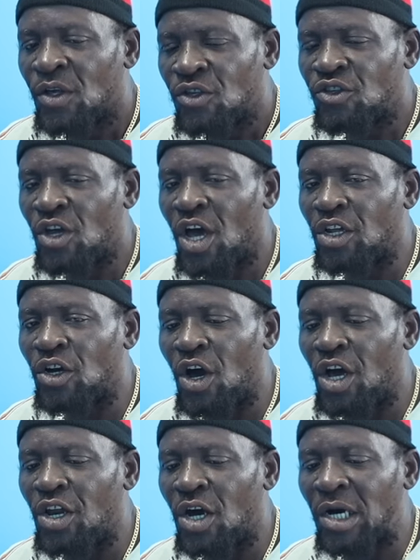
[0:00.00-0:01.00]
So it
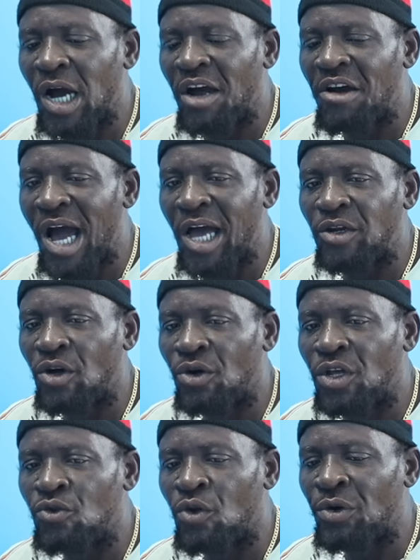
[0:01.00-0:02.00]
going okay right now,
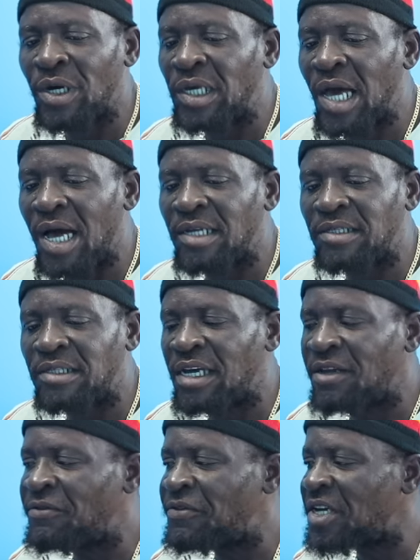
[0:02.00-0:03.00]
you know, we can't stay
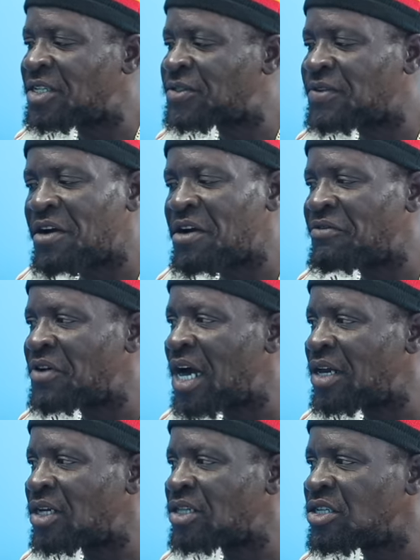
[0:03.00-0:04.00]
in flesh forever.
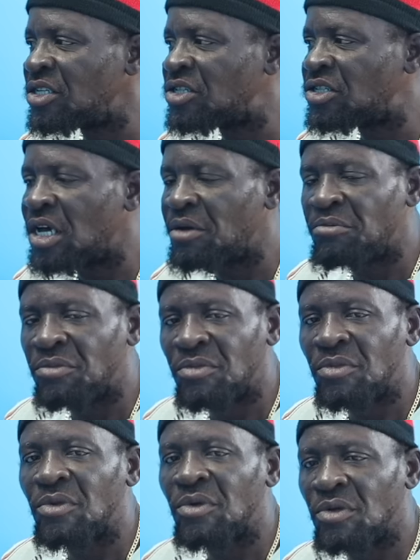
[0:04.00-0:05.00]
You know, true teach, that, true
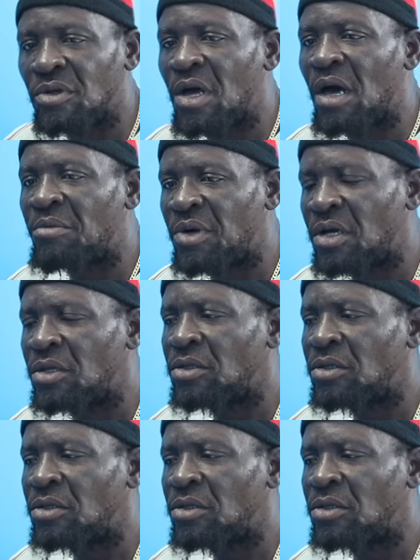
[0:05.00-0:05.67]
that, true yeah, that. Man.